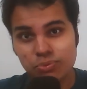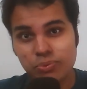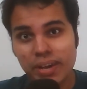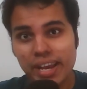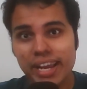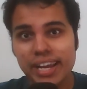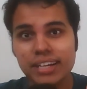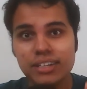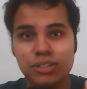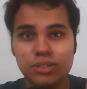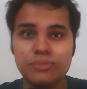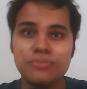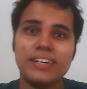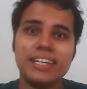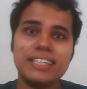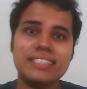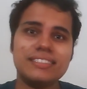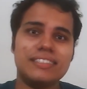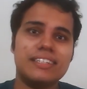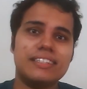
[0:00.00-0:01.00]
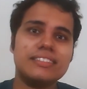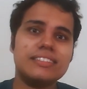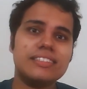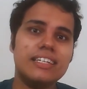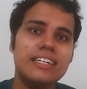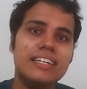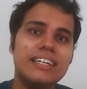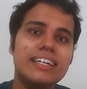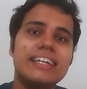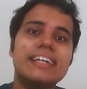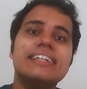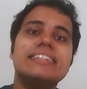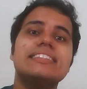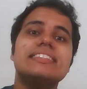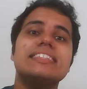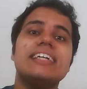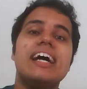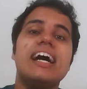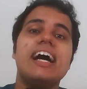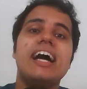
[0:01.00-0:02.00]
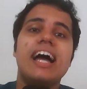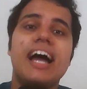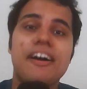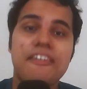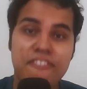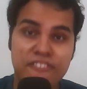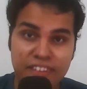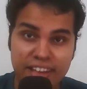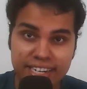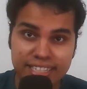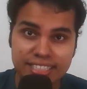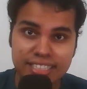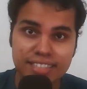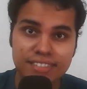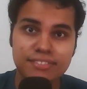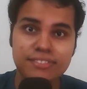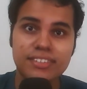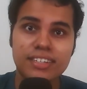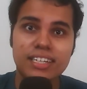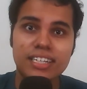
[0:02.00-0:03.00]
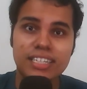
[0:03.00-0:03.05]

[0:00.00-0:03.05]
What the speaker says: way to fix this is effective